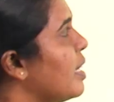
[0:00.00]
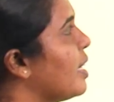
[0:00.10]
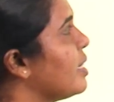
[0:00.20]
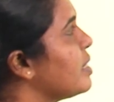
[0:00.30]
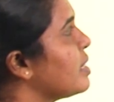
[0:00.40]

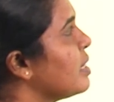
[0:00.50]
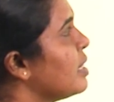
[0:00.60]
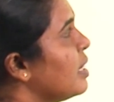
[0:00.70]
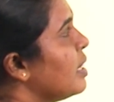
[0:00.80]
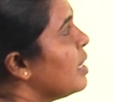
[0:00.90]
Right.
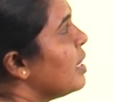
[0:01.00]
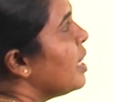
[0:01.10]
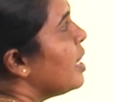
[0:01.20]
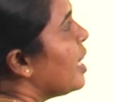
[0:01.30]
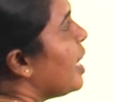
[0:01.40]

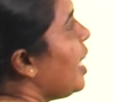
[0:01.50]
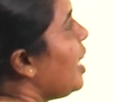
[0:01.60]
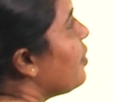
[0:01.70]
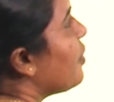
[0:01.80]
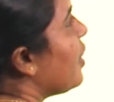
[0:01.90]

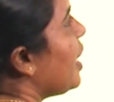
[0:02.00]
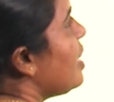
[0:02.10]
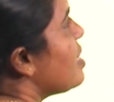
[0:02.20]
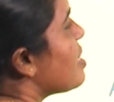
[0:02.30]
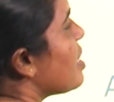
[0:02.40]
He
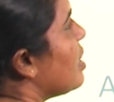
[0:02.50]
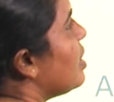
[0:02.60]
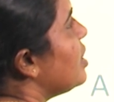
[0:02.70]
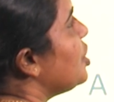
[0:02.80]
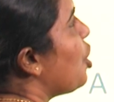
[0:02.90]
reads
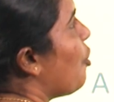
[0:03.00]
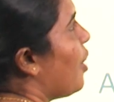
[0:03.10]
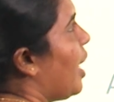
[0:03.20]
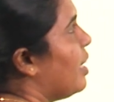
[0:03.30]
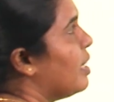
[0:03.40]
a
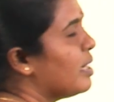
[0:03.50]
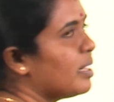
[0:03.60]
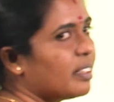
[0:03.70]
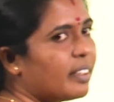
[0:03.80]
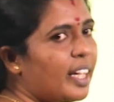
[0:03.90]
novel.
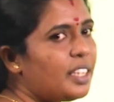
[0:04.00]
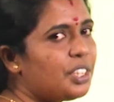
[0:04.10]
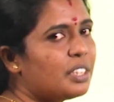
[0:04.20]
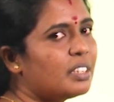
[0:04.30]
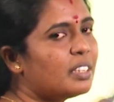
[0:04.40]

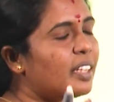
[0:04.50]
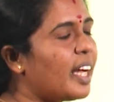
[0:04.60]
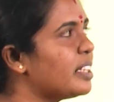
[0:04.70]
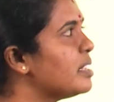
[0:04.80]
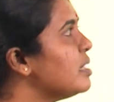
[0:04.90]
Right?
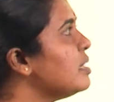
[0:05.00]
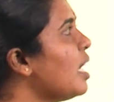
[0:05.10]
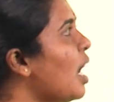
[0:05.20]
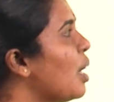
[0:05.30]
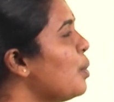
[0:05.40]
Right.
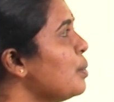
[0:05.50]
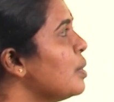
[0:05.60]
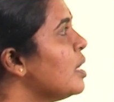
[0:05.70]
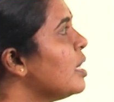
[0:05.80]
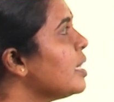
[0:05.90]
Now,
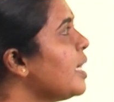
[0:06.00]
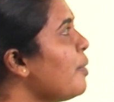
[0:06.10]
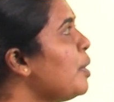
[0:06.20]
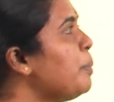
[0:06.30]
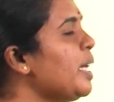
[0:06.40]
there
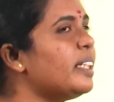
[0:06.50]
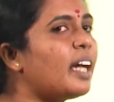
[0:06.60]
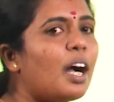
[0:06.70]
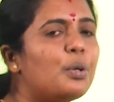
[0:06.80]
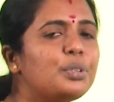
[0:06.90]
will be a
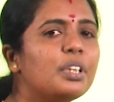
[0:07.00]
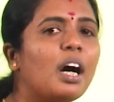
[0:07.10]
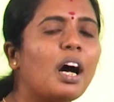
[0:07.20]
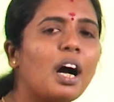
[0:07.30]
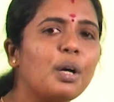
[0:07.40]
doubt
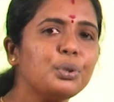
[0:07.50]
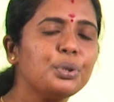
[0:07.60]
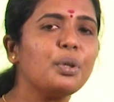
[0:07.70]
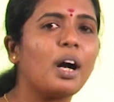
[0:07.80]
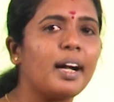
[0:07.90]
how
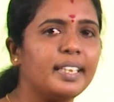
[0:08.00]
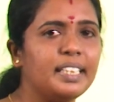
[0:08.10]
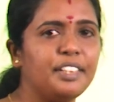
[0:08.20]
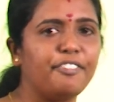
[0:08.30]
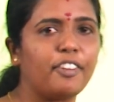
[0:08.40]
to
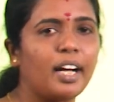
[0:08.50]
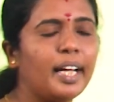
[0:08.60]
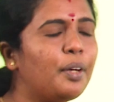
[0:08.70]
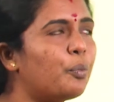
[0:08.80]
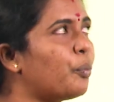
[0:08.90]

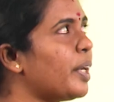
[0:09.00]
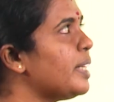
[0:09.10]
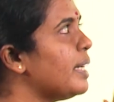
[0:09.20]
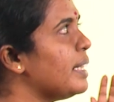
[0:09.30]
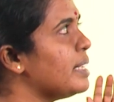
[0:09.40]
identify
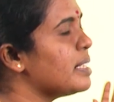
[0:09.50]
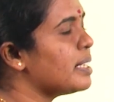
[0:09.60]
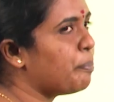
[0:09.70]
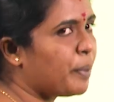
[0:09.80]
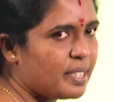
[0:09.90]
whether it is
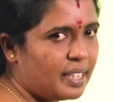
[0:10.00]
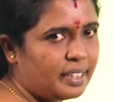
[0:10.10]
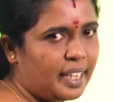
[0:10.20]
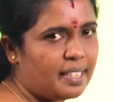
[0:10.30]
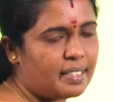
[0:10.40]
the
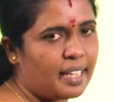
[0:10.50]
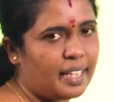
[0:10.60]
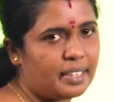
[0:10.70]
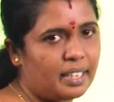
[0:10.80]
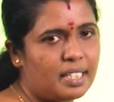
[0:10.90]
present tense
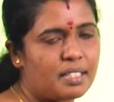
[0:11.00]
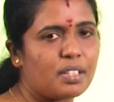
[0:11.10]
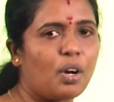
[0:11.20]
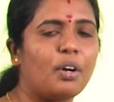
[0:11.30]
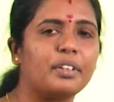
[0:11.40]

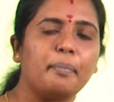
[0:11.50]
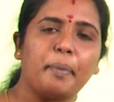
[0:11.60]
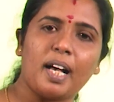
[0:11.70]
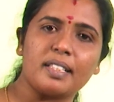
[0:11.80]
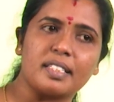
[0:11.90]
sentence or the
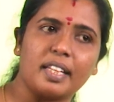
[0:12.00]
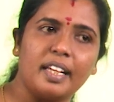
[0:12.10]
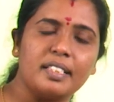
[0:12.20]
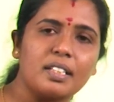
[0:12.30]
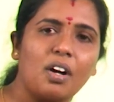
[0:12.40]
past
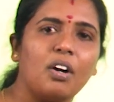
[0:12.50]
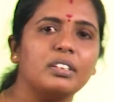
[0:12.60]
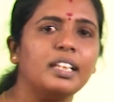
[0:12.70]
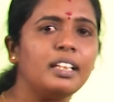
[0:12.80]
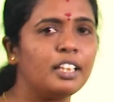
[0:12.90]
tense
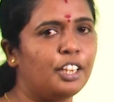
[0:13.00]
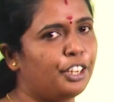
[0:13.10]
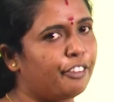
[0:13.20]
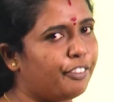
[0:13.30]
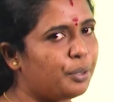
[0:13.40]
or the
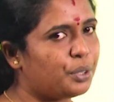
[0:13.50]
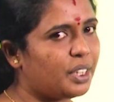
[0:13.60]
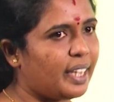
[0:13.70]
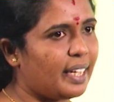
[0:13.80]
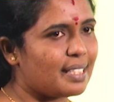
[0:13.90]

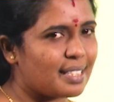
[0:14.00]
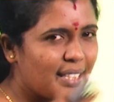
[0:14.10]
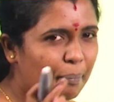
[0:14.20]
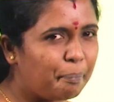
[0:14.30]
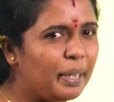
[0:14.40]
future tense.
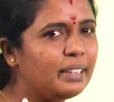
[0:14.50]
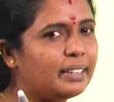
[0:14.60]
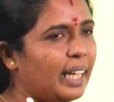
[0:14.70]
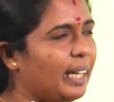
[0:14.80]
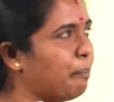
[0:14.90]
Simple
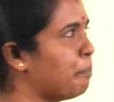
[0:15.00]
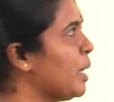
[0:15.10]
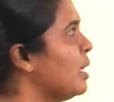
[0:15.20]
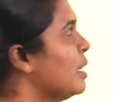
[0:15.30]
tip,